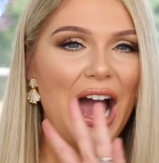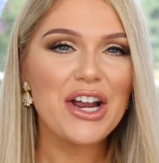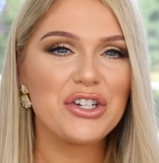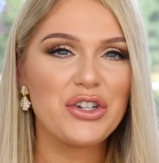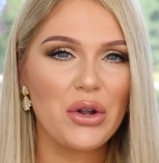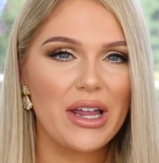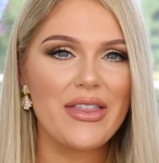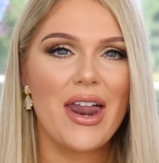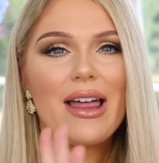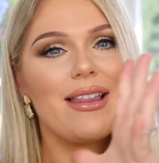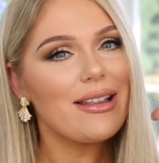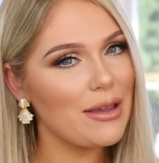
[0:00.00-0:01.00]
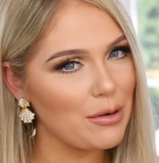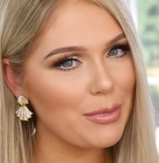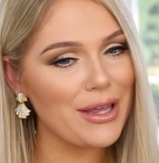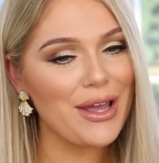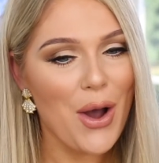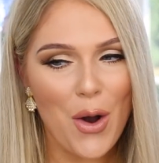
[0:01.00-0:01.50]
I just don't like that. I like them to
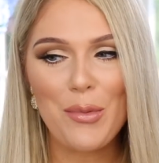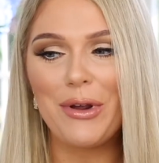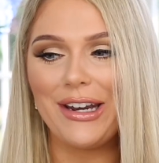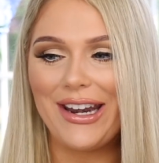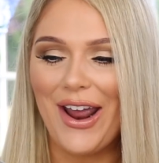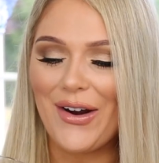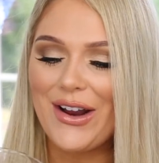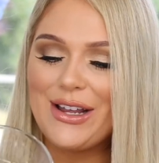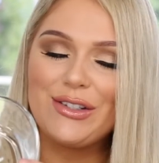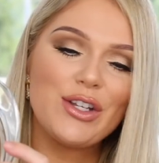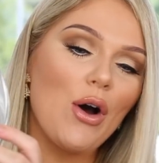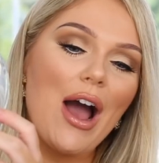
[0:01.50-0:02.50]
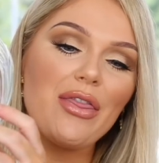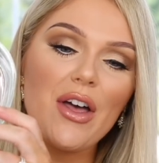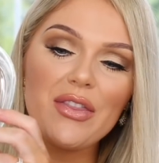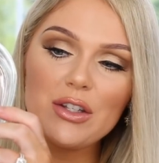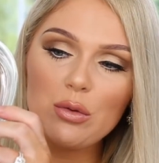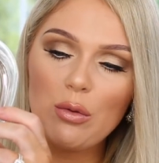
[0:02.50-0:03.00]
be open and airy, so I
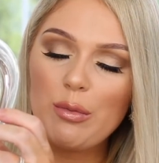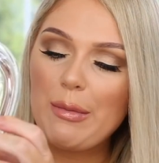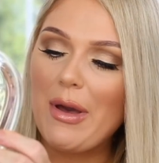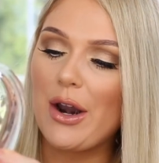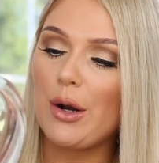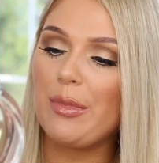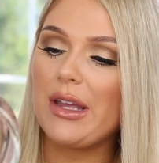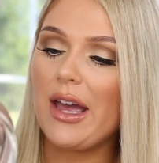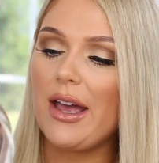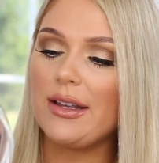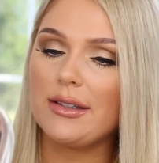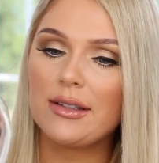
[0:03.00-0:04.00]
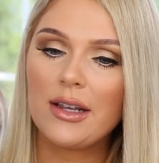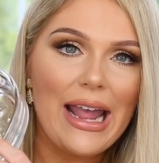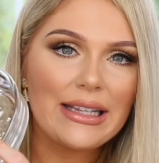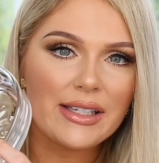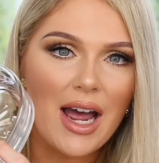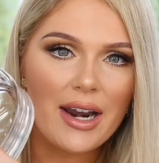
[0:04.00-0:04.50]
thought this one would be better because
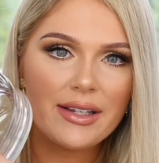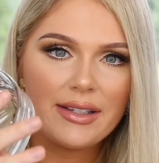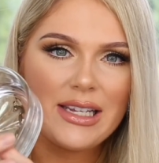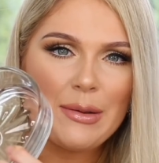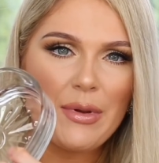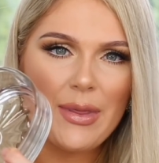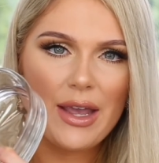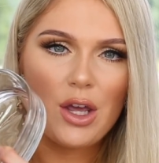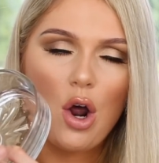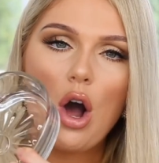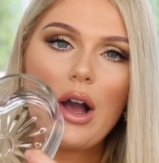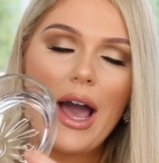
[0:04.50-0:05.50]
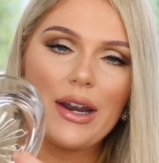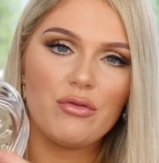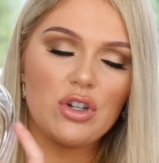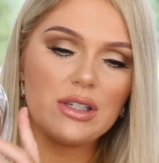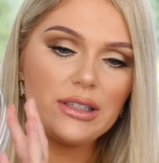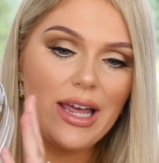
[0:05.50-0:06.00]
it's not as deep and they can all kind of
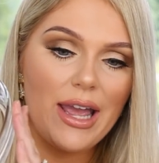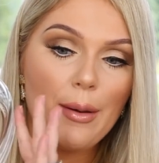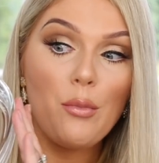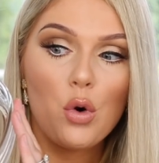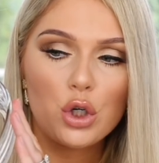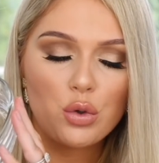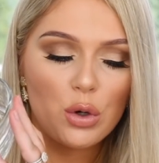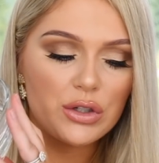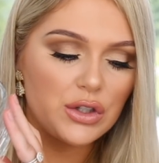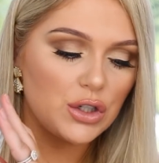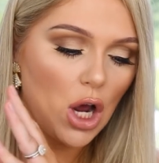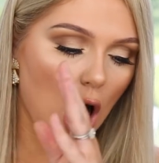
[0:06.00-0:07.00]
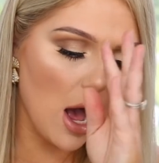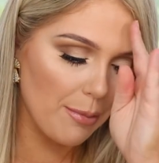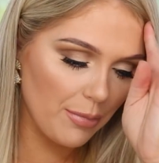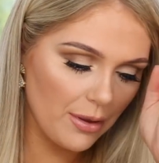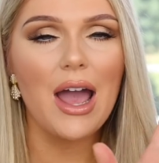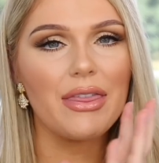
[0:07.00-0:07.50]
just lay more towards the
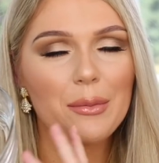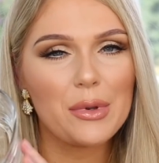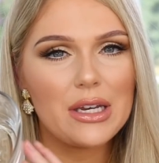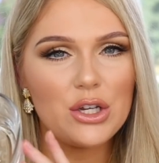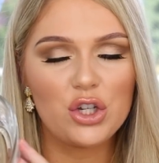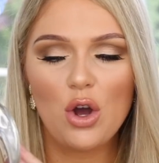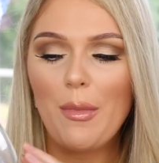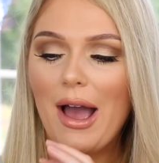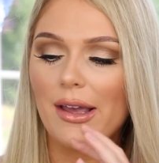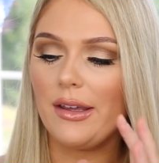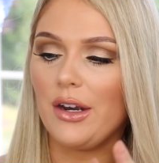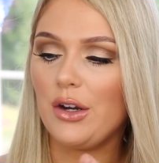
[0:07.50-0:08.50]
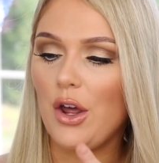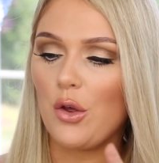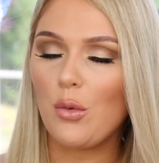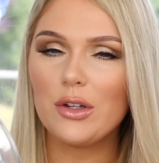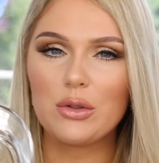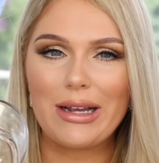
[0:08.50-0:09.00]
top. I think I'm gonna need to go back and get
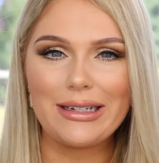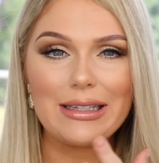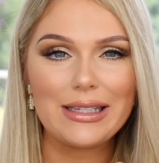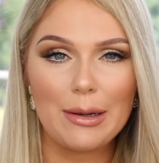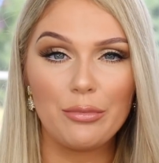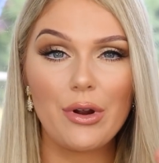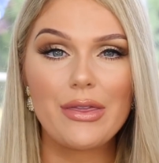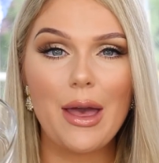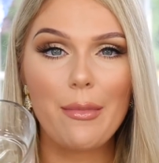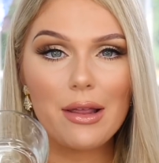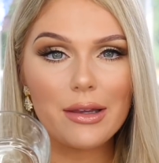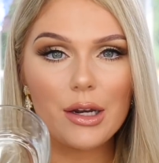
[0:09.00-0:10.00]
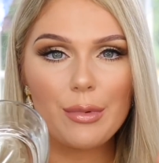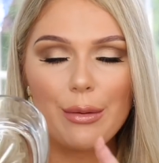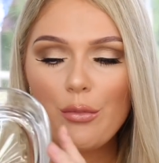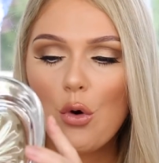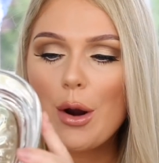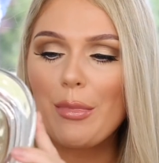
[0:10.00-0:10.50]
another one so I can separate them a little
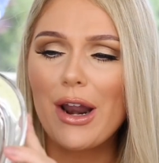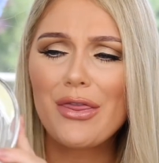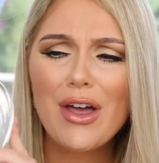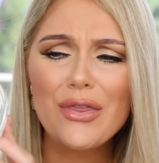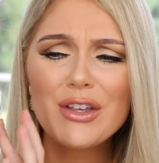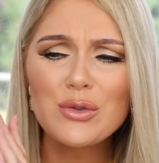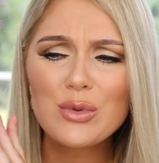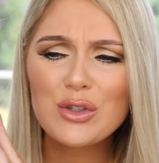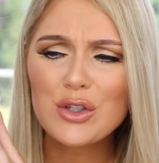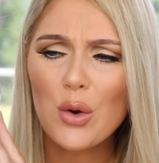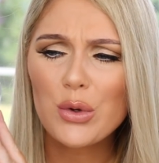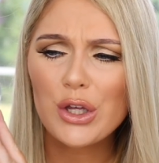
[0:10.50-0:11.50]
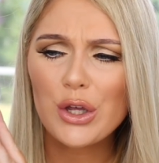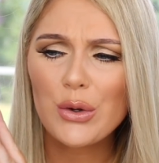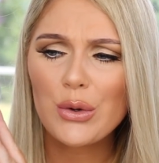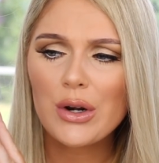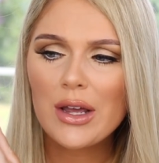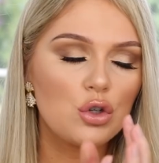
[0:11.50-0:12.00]
bit more, but I thought this was so
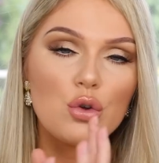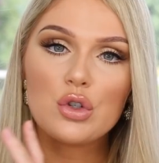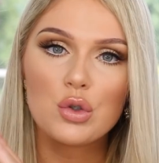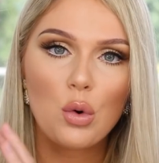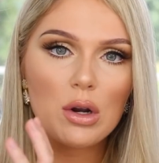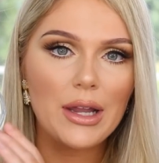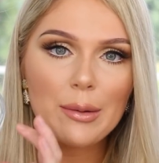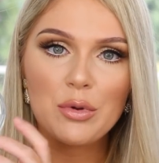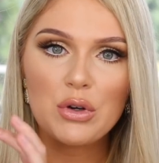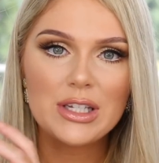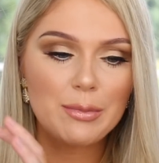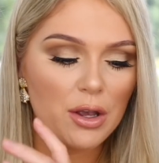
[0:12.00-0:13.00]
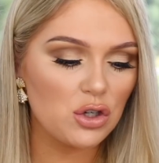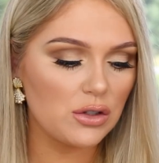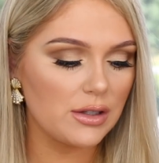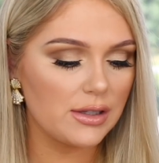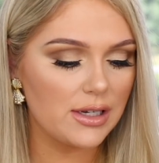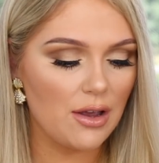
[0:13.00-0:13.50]
cute to store like beauty
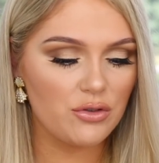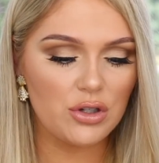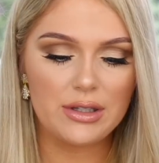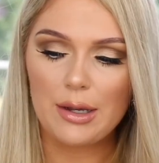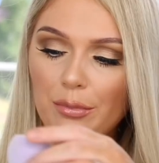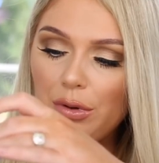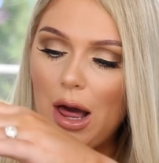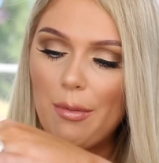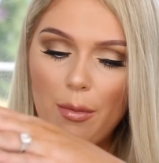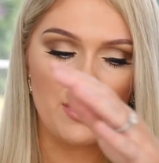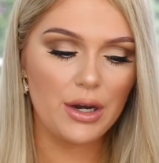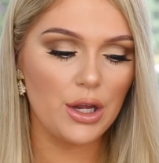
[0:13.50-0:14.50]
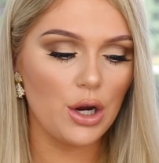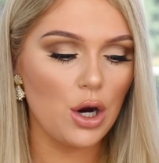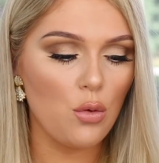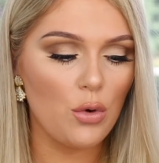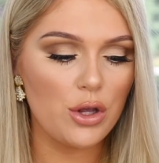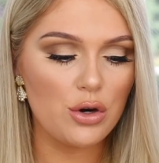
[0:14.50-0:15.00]
sponges and stuff. Just like plop them in
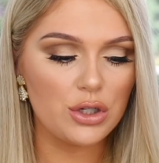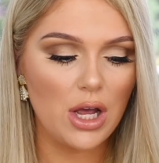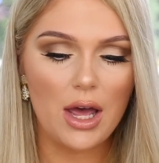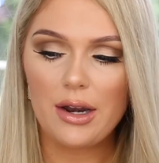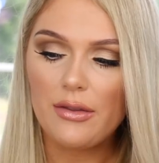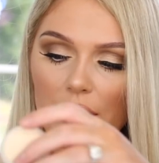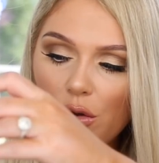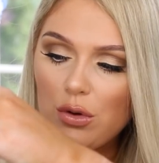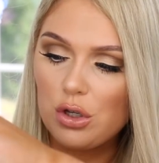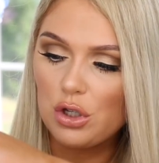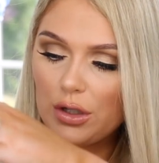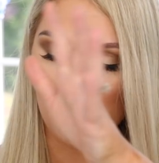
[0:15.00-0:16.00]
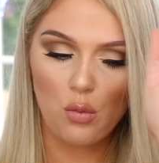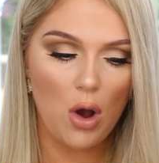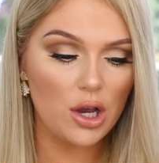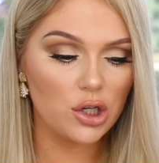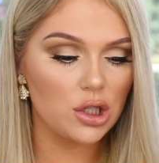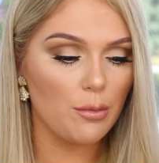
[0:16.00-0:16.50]
here when you're done, and then you can just like
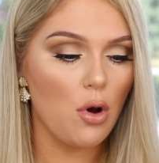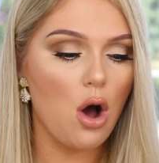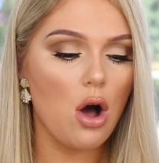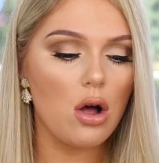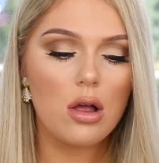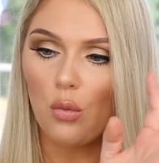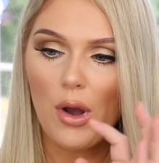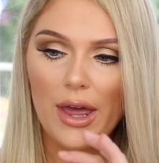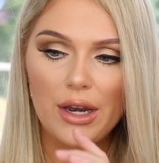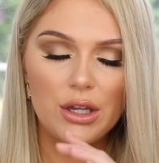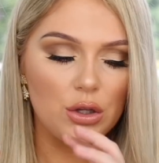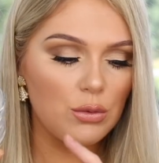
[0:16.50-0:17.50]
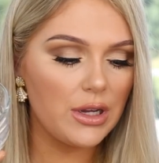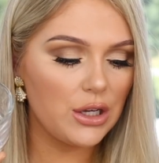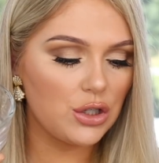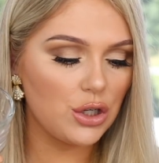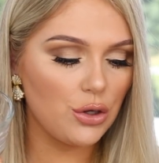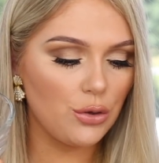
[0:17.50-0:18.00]
wash them all when you need
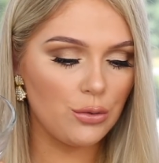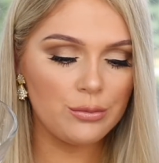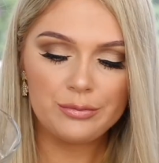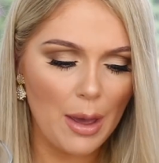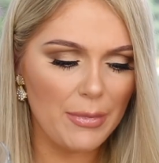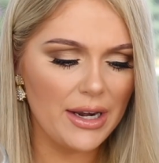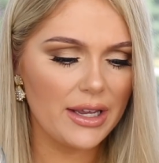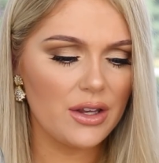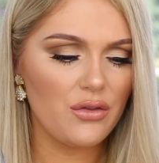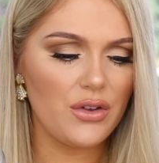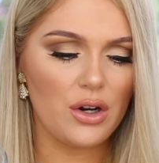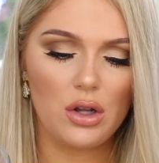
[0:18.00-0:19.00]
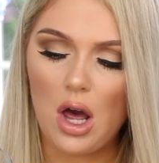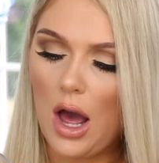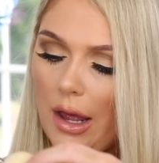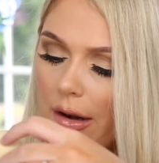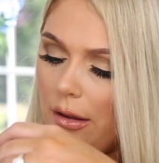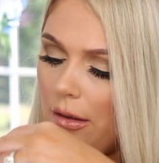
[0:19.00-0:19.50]
to. I mean, it can fit a
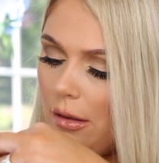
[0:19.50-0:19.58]
lot.